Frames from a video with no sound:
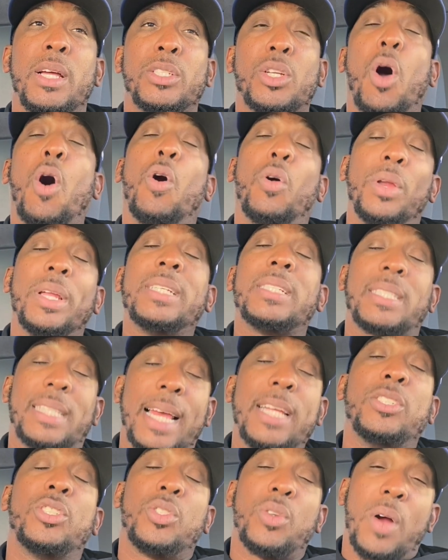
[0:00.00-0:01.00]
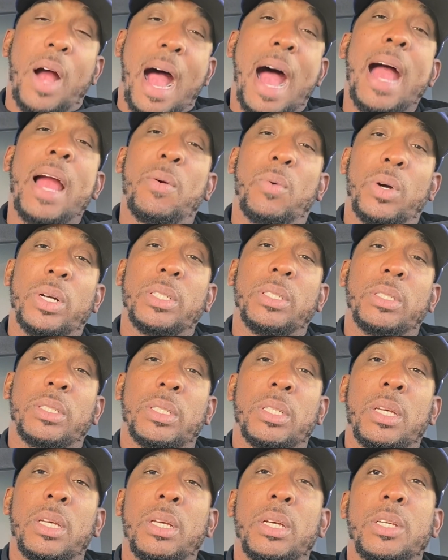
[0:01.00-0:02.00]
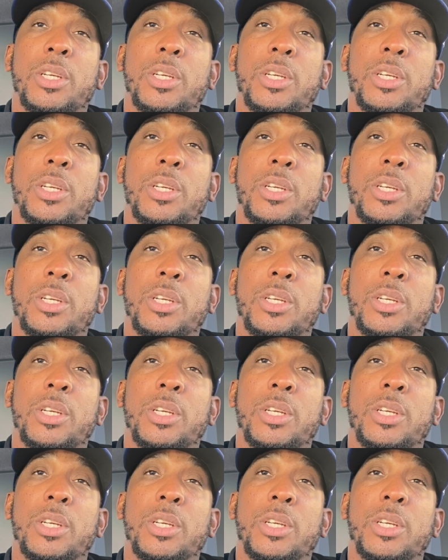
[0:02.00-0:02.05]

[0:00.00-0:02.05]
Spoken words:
to only send you high ones.